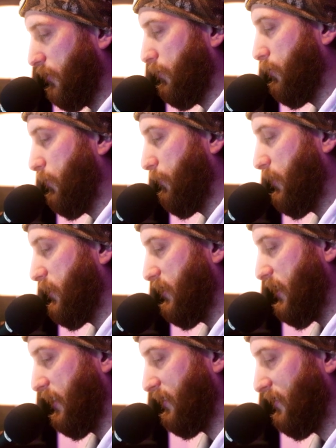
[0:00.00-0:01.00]
So if you hit
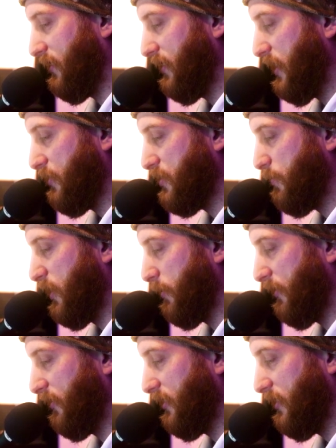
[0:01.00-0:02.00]
next, now you should be
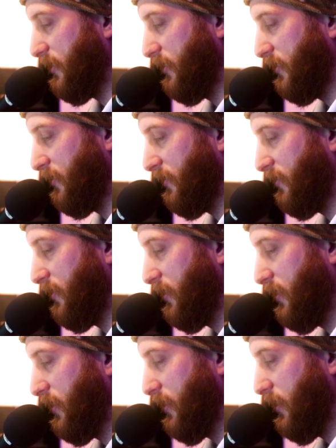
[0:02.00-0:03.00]
able to see these,
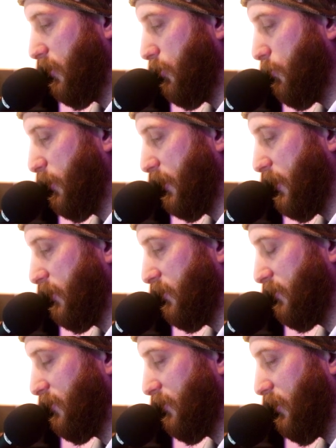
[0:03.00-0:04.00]
and oh my
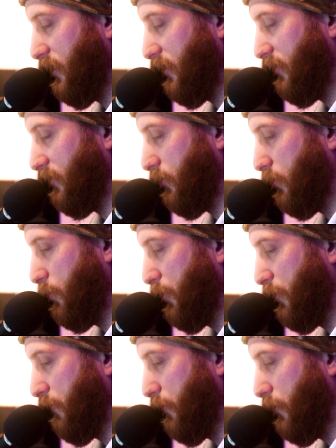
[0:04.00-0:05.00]
goodness, it is so
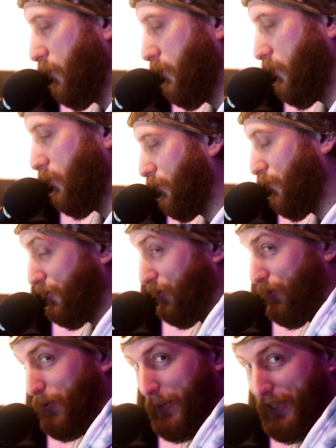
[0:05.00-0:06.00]
beautiful. Don't you
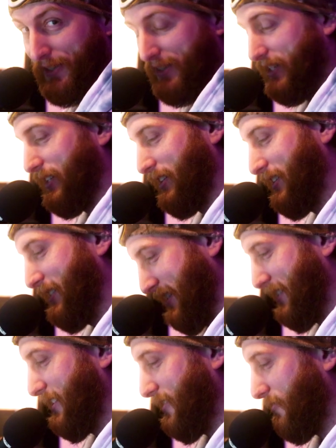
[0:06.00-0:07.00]
know there then,
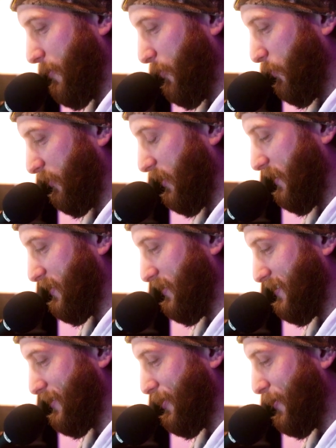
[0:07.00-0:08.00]
repping Wisconsin.
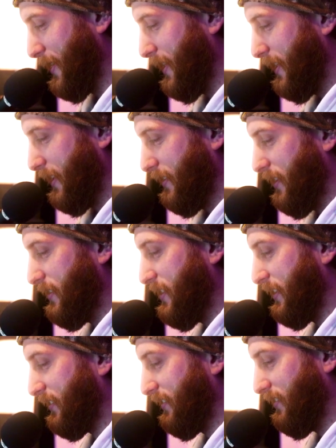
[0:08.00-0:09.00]
So hit
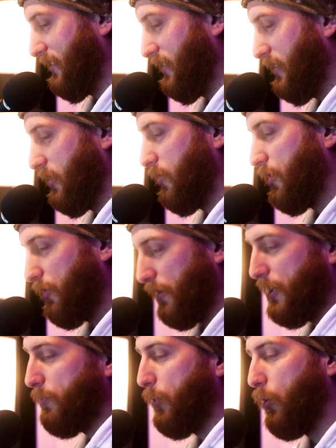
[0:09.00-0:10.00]
next,
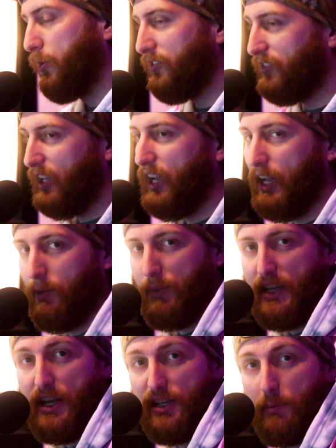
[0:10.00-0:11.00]
create your post, and
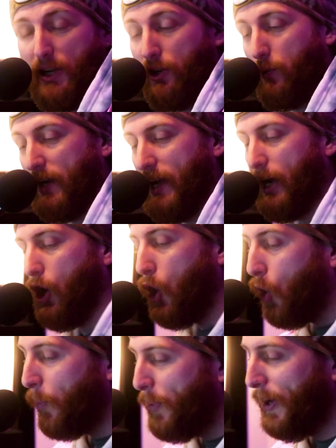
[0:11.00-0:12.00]
be on your merry way. I
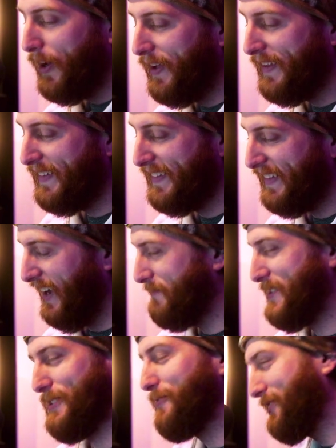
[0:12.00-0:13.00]
hope. I'm
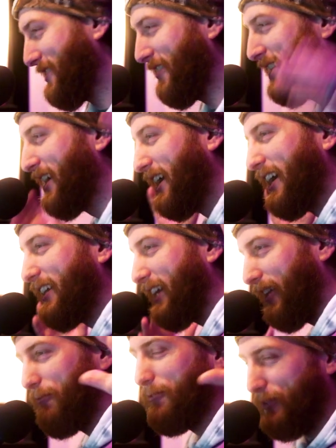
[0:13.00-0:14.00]
so sorry.
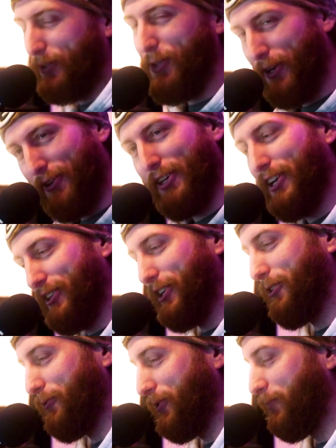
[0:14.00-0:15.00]
That took longer than I thought
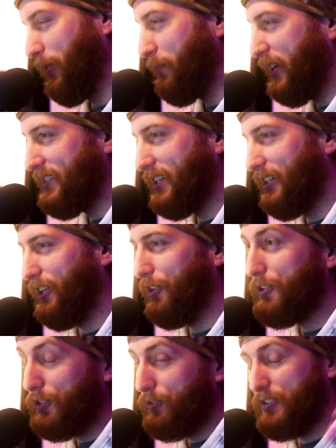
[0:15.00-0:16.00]
it would, but basically all
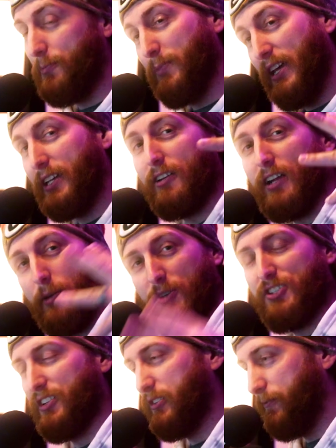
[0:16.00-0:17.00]
you do is you take your
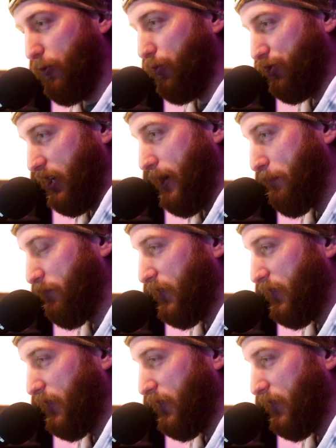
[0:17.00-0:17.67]
image into Photoshop,